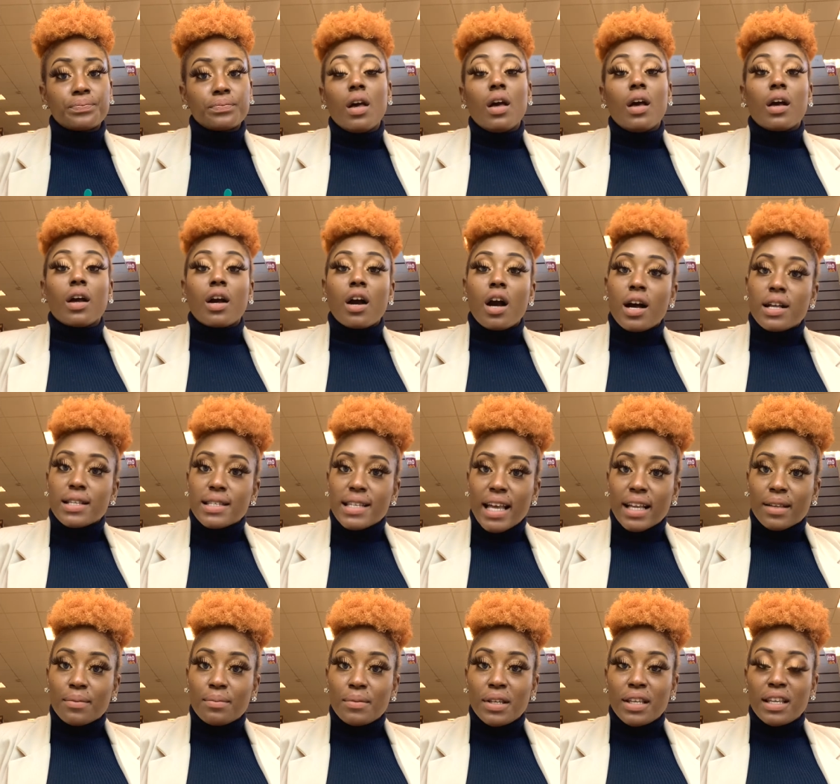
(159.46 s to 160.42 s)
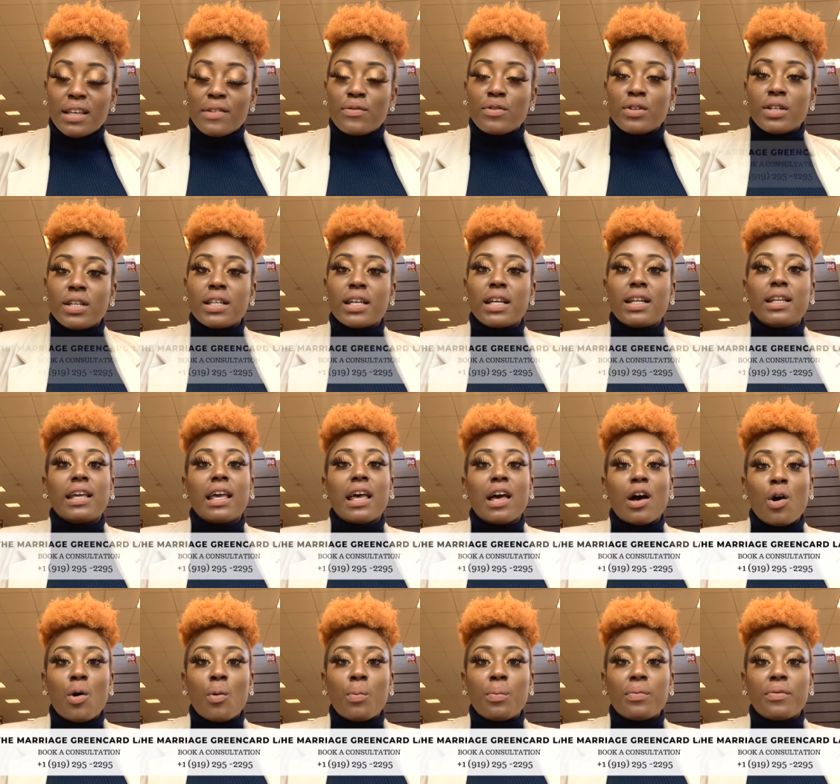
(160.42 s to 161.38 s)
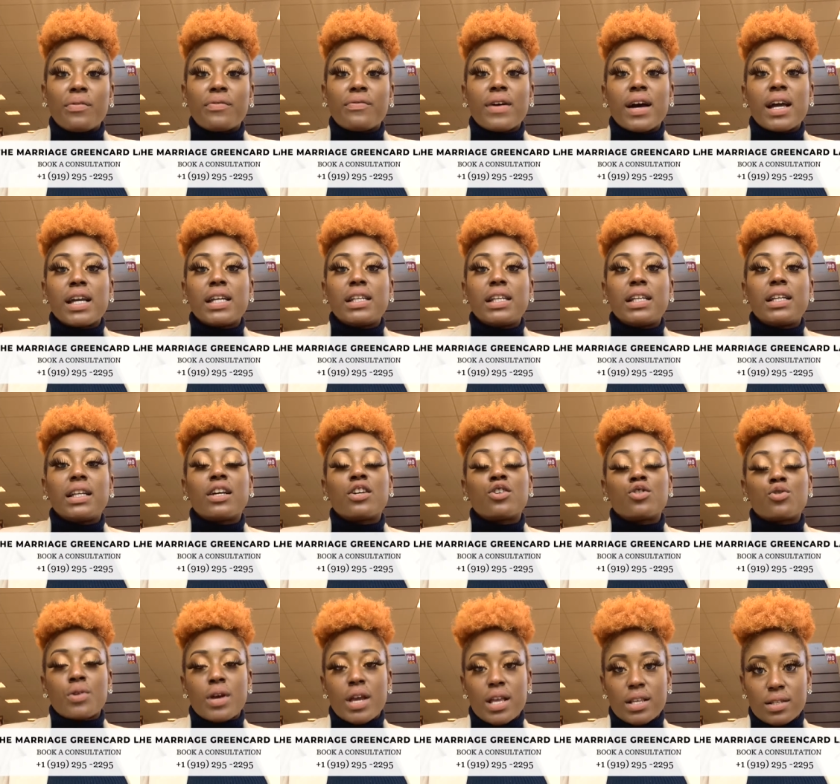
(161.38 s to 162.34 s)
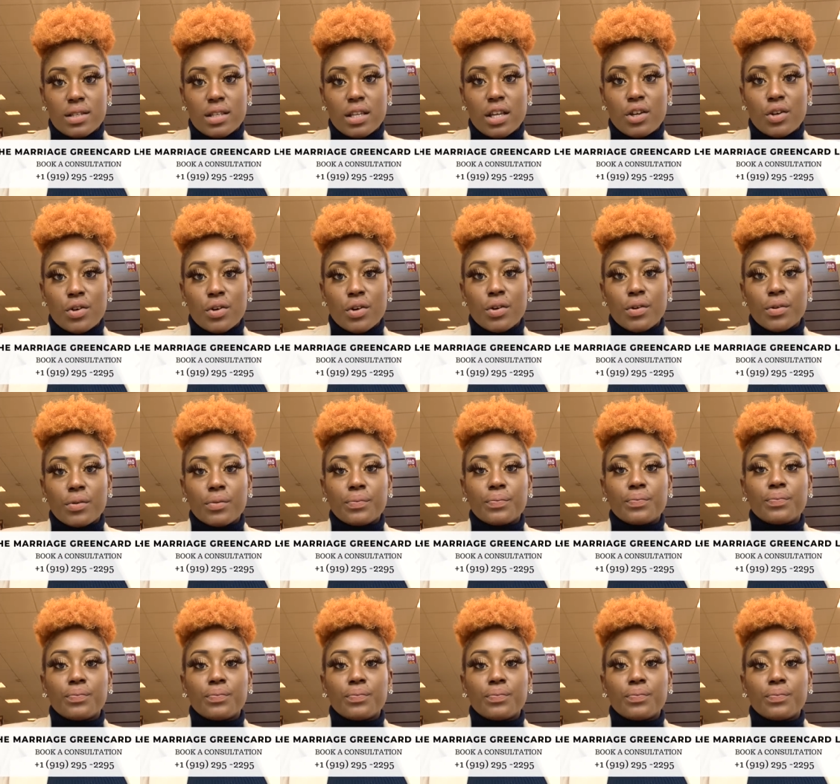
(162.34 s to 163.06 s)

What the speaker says: Contact me if you need any help finding a translator.